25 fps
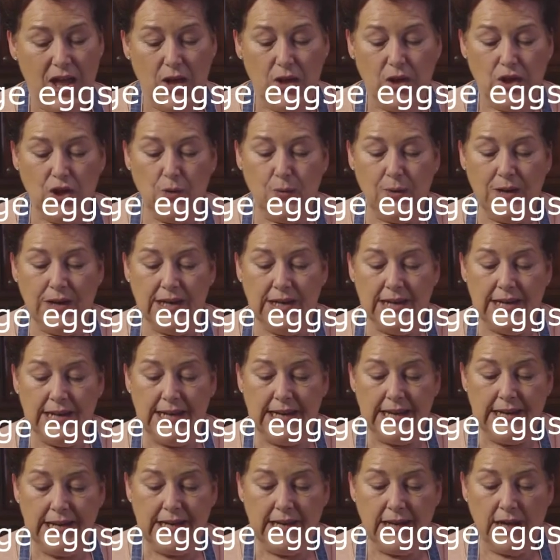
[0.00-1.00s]
You will
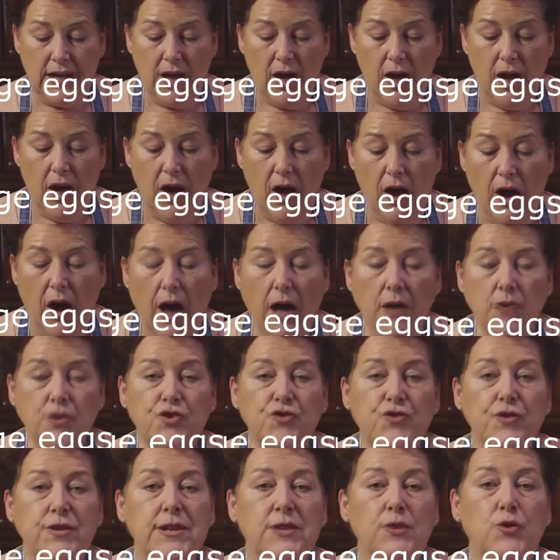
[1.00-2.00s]
need
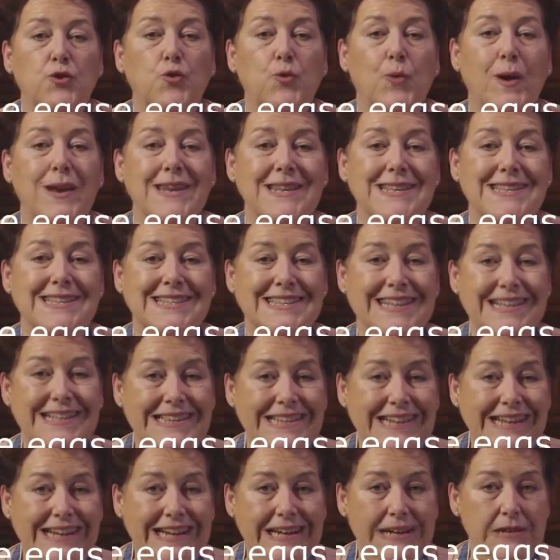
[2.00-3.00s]
120
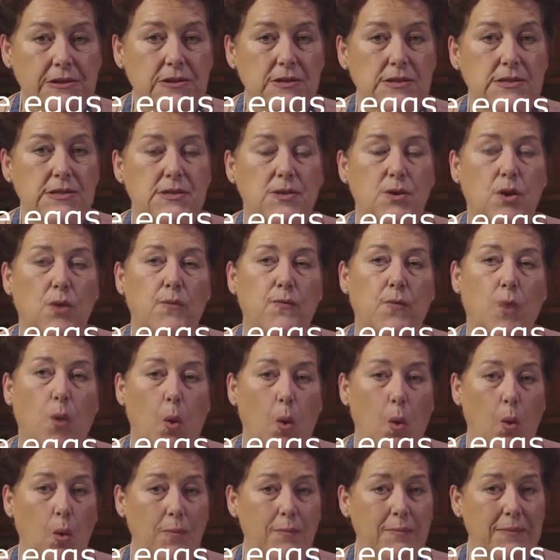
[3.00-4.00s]
centiliters of
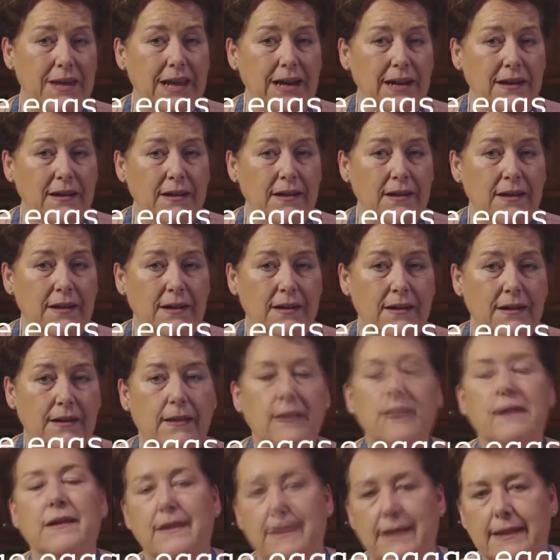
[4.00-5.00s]
whole milk.
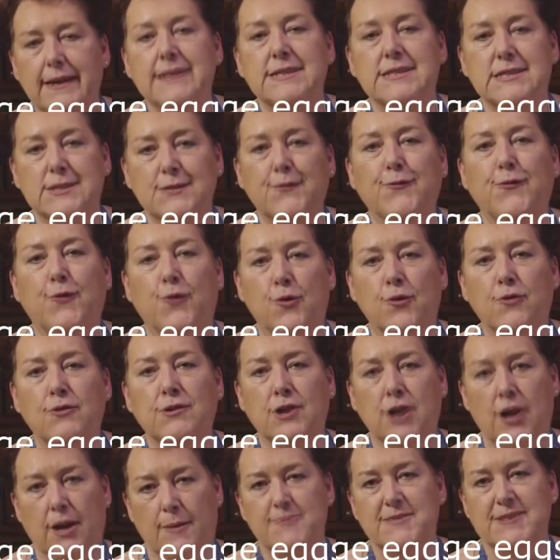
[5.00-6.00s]
It's 4
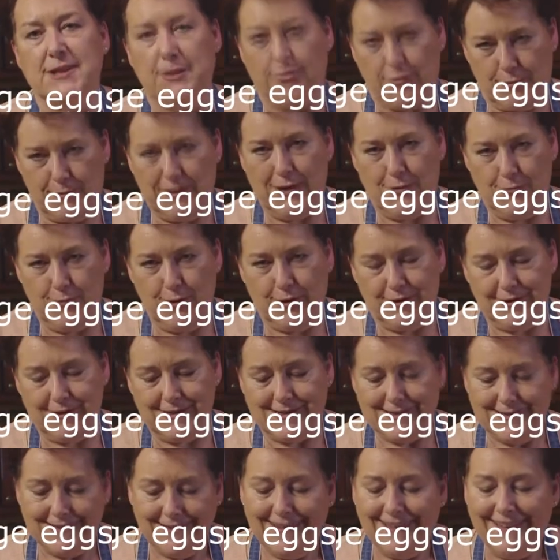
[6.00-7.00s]
cups and
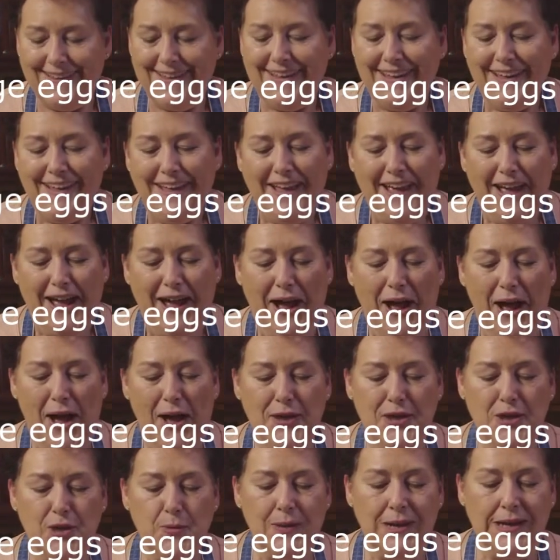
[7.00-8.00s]
3/4.
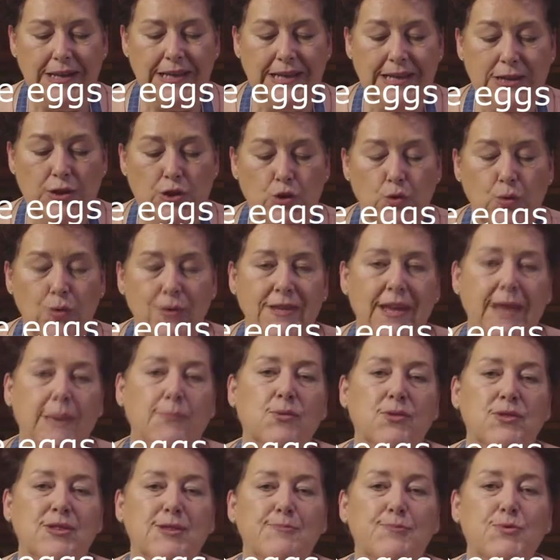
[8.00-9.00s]
You will need 2
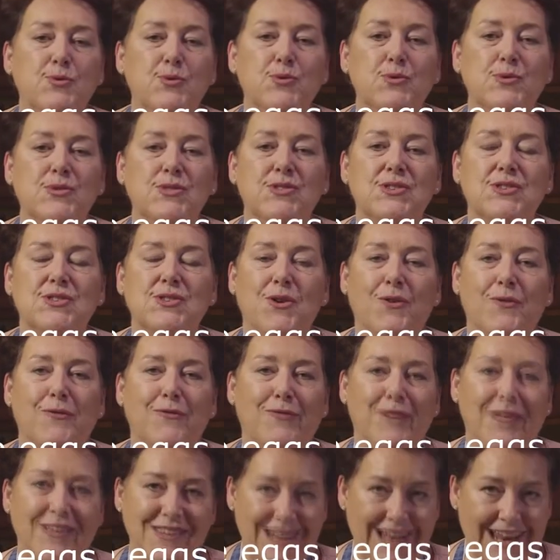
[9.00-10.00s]
tablespoons
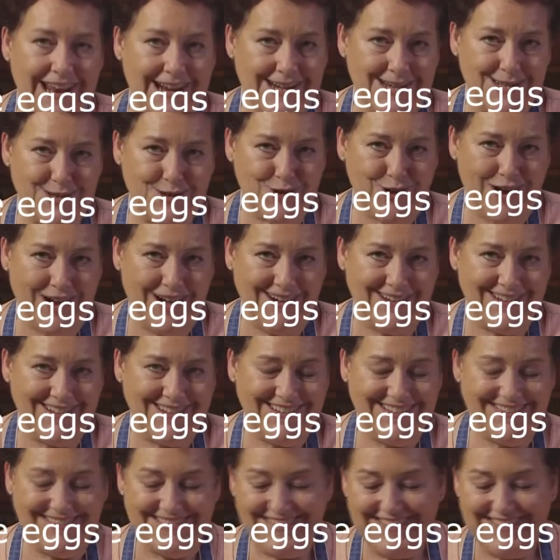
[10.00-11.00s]
of vanilla extract,